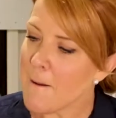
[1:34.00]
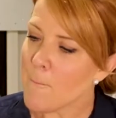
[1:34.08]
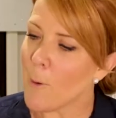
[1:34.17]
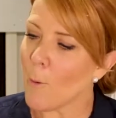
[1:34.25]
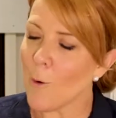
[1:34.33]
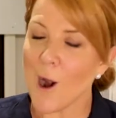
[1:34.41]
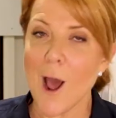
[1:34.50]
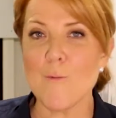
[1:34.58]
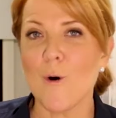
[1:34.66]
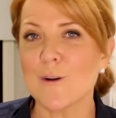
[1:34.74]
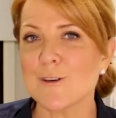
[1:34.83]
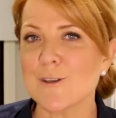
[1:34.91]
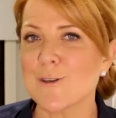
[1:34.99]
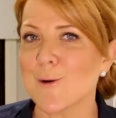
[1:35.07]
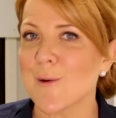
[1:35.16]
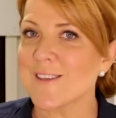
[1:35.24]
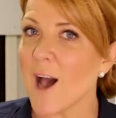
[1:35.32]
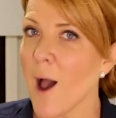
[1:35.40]
But what I want to
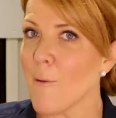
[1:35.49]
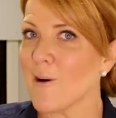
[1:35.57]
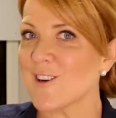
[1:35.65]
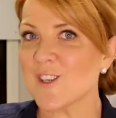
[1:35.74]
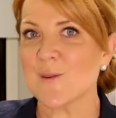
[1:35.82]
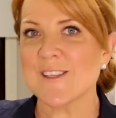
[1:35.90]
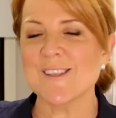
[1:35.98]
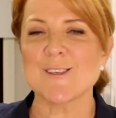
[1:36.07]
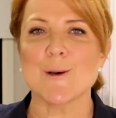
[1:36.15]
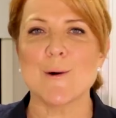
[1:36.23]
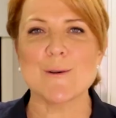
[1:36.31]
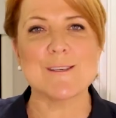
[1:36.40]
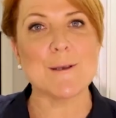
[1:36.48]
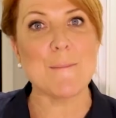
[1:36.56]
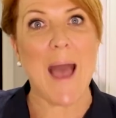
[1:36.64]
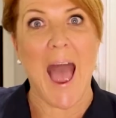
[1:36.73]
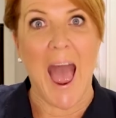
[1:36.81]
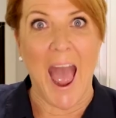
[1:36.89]
do is I want to install some
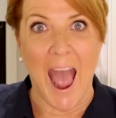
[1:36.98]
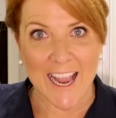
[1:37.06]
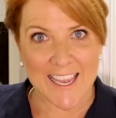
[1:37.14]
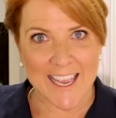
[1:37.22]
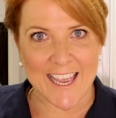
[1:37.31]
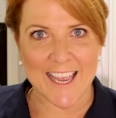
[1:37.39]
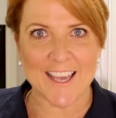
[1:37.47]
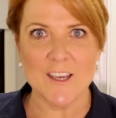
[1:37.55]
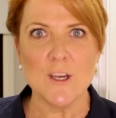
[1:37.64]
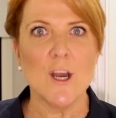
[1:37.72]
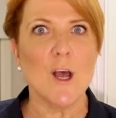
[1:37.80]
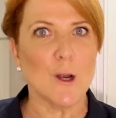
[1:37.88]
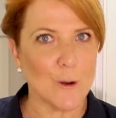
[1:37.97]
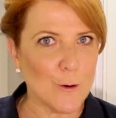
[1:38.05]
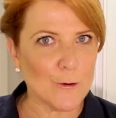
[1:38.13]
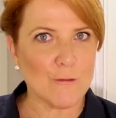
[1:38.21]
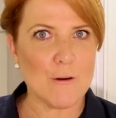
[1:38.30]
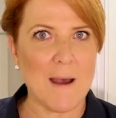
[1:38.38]
hanging
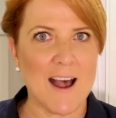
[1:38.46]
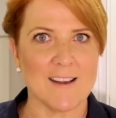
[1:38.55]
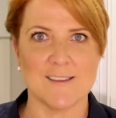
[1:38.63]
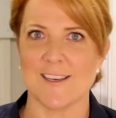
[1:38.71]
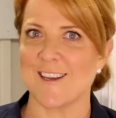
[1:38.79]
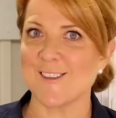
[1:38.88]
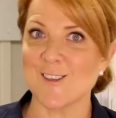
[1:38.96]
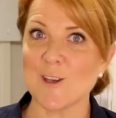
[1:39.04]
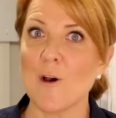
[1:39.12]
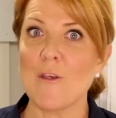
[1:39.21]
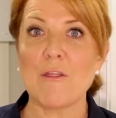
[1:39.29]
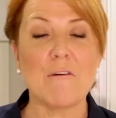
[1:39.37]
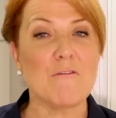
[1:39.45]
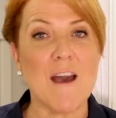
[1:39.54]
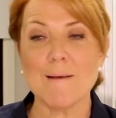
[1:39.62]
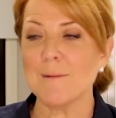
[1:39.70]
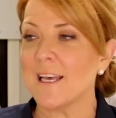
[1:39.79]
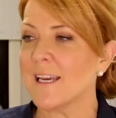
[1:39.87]
laundry baskets so the
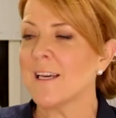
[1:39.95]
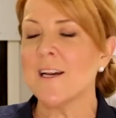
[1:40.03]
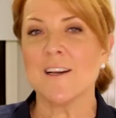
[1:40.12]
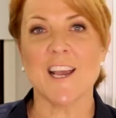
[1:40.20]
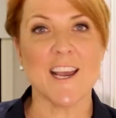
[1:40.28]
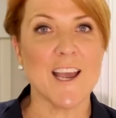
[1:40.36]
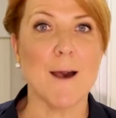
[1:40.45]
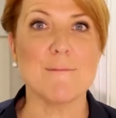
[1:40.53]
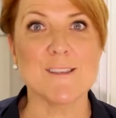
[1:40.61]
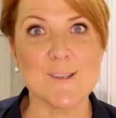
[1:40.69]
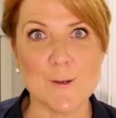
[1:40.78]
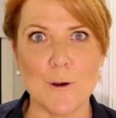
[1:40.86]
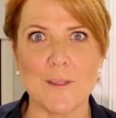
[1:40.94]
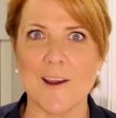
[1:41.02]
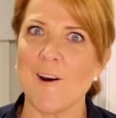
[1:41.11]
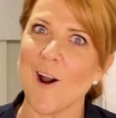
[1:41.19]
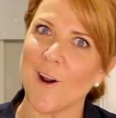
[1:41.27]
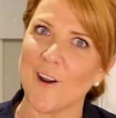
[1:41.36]
family can come and sort
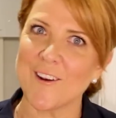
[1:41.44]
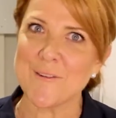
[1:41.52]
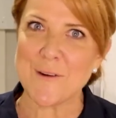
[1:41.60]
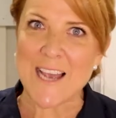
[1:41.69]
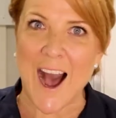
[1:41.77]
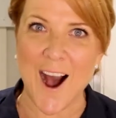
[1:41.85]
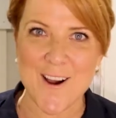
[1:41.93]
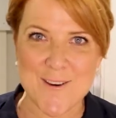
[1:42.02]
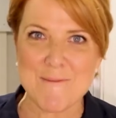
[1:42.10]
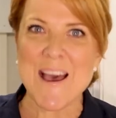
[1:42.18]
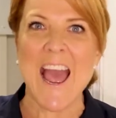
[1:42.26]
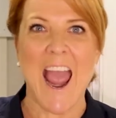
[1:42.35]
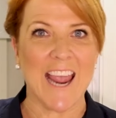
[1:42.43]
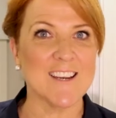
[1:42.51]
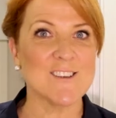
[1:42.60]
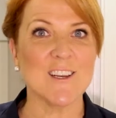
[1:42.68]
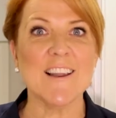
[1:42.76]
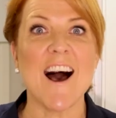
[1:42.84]
their own, we hope,
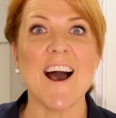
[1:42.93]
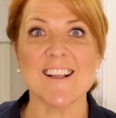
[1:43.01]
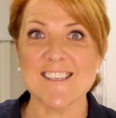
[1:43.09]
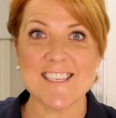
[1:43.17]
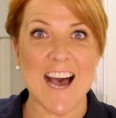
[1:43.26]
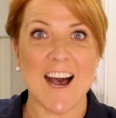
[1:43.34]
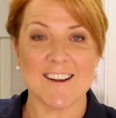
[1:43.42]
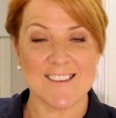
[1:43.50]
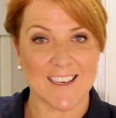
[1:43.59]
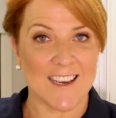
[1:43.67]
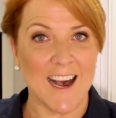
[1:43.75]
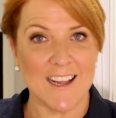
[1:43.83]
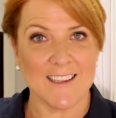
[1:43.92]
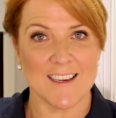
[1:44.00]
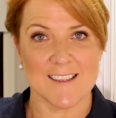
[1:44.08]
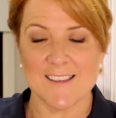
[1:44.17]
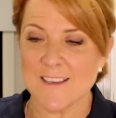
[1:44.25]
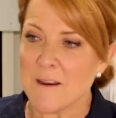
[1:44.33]
into lights, darks and
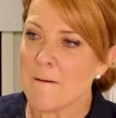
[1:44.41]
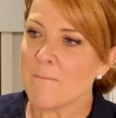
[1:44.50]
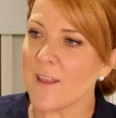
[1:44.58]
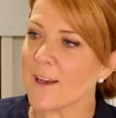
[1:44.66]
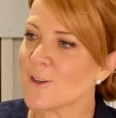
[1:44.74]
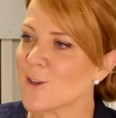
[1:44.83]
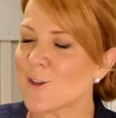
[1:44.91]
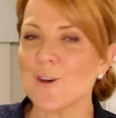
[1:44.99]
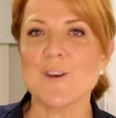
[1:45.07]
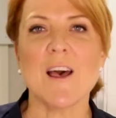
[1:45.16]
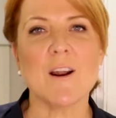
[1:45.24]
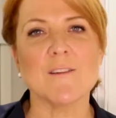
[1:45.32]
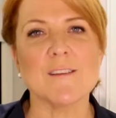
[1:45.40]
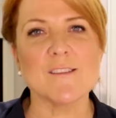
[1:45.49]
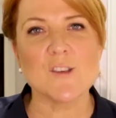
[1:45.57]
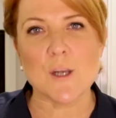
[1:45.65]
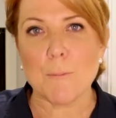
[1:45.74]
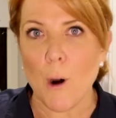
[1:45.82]
colours. Now to do that on
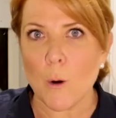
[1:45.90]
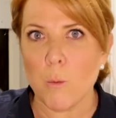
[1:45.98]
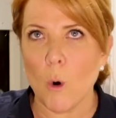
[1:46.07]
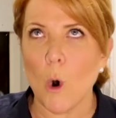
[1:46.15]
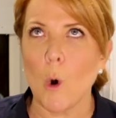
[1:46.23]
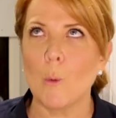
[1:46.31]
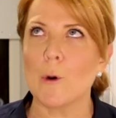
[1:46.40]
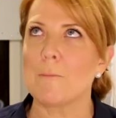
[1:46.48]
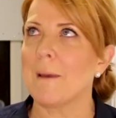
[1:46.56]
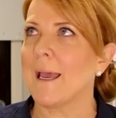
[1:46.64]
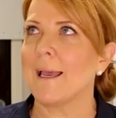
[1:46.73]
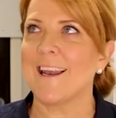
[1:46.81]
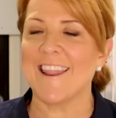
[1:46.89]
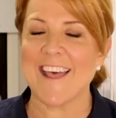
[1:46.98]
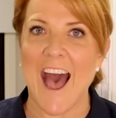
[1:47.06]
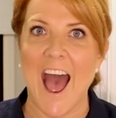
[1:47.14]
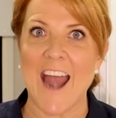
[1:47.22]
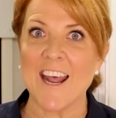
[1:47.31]
this gyprock wall would mean
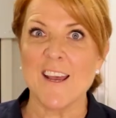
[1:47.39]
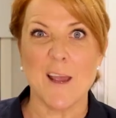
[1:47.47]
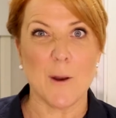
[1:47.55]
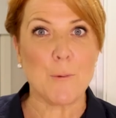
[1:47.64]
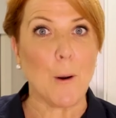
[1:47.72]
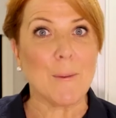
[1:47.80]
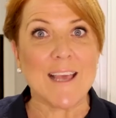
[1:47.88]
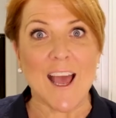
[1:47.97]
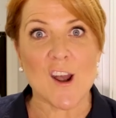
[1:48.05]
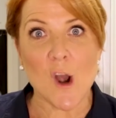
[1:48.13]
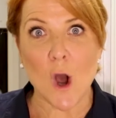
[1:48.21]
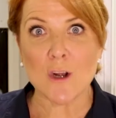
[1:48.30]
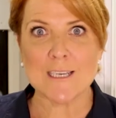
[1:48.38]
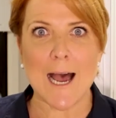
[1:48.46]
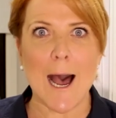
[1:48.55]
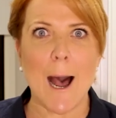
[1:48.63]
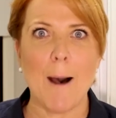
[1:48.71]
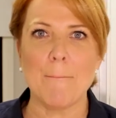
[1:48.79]
that it'd probably get knocked
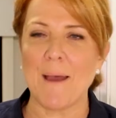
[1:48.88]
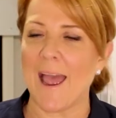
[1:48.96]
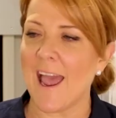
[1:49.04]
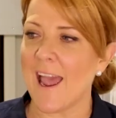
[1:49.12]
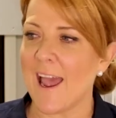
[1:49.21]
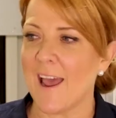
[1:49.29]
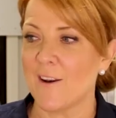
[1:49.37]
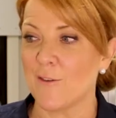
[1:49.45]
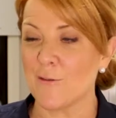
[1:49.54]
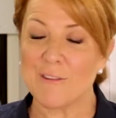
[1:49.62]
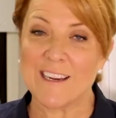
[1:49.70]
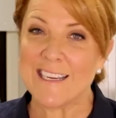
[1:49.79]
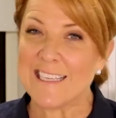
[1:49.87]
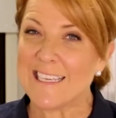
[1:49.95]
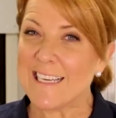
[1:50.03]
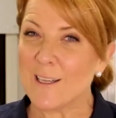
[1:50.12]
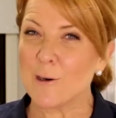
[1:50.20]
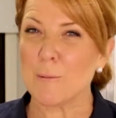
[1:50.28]
up and
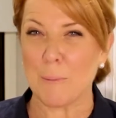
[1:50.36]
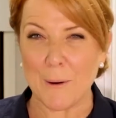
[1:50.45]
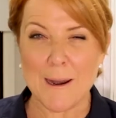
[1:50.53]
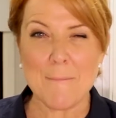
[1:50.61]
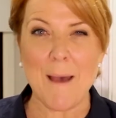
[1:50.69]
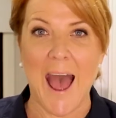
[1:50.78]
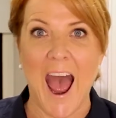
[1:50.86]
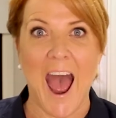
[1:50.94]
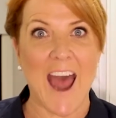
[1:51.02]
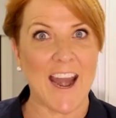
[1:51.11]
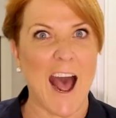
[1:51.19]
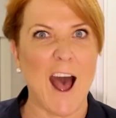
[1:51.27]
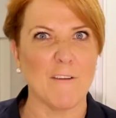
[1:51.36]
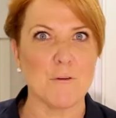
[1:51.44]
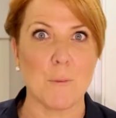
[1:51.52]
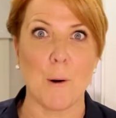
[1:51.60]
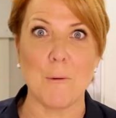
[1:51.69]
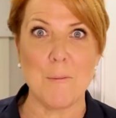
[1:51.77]
really look pretty bad after
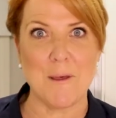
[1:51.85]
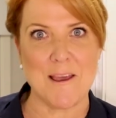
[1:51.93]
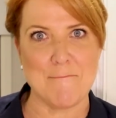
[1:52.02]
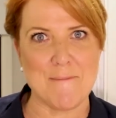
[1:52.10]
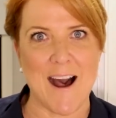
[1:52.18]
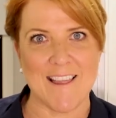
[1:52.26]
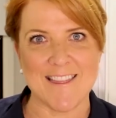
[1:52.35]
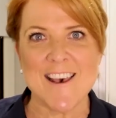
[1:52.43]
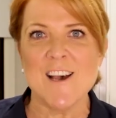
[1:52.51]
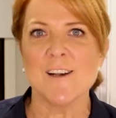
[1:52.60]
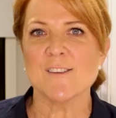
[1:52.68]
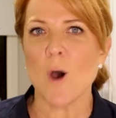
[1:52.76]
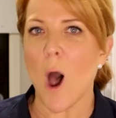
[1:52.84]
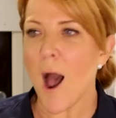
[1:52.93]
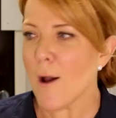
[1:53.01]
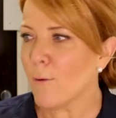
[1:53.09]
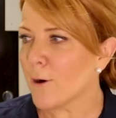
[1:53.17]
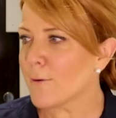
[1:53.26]
probably a month. So
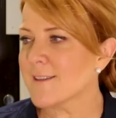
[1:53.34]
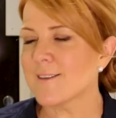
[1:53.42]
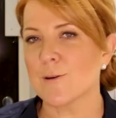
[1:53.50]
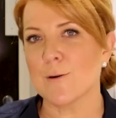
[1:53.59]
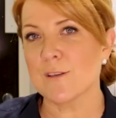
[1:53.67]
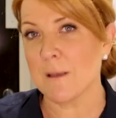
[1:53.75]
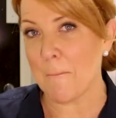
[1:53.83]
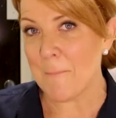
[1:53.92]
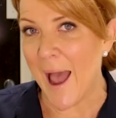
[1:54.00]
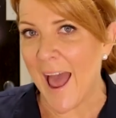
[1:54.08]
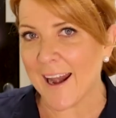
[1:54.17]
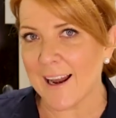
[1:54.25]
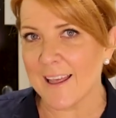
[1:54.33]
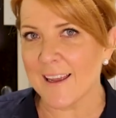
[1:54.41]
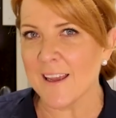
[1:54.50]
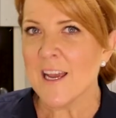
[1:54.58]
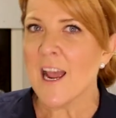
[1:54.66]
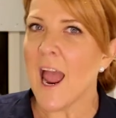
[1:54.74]
I want to install some paneling
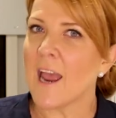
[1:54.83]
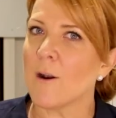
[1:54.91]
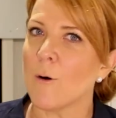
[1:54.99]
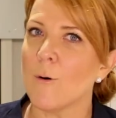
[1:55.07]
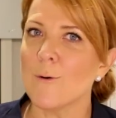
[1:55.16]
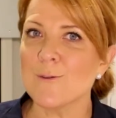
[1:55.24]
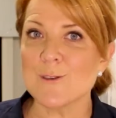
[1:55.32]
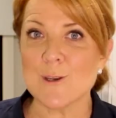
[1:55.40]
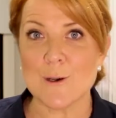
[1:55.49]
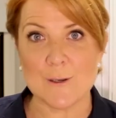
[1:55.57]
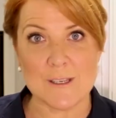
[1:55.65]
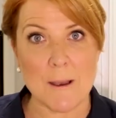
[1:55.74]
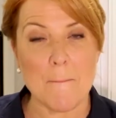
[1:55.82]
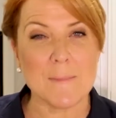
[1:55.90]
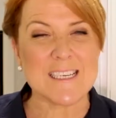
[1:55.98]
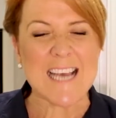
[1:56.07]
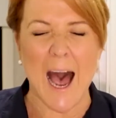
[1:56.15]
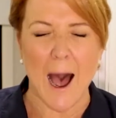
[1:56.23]
and also some
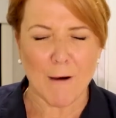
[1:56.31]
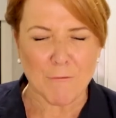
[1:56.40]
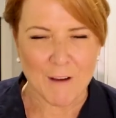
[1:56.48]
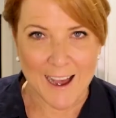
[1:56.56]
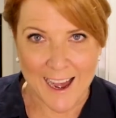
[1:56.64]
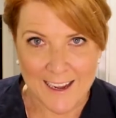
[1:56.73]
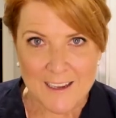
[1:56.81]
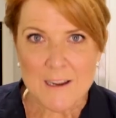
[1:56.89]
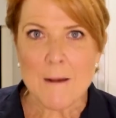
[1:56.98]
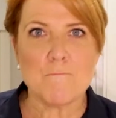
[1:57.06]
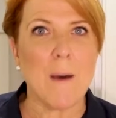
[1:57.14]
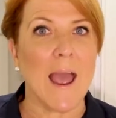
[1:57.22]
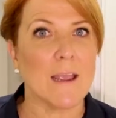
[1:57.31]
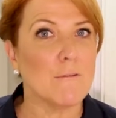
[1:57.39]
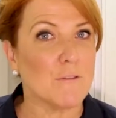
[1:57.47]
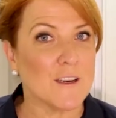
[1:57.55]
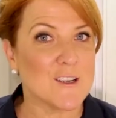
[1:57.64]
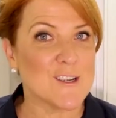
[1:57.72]
tougher
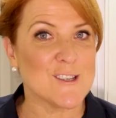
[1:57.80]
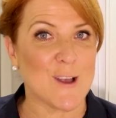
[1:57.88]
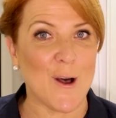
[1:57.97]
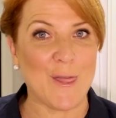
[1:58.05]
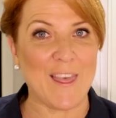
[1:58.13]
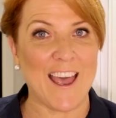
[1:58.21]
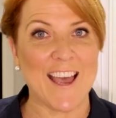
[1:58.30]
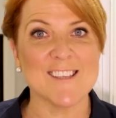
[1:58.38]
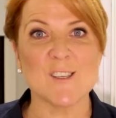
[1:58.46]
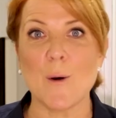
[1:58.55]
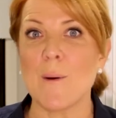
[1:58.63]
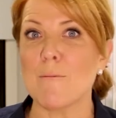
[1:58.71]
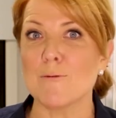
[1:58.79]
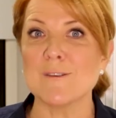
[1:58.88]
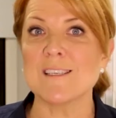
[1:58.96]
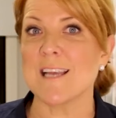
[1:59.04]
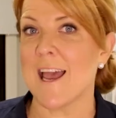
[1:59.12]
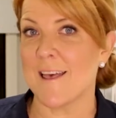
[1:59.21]
paint finishes on there so it will
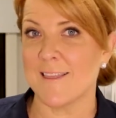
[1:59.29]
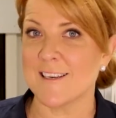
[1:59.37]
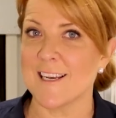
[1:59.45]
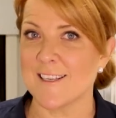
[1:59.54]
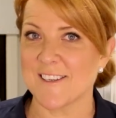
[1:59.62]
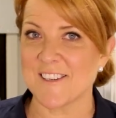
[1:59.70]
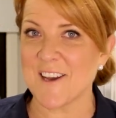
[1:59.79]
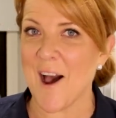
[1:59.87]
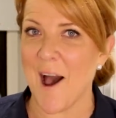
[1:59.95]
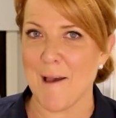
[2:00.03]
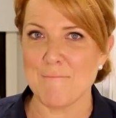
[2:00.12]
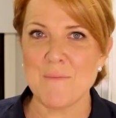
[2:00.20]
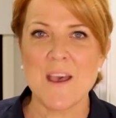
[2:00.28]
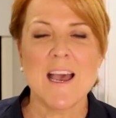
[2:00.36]
stand the test of time.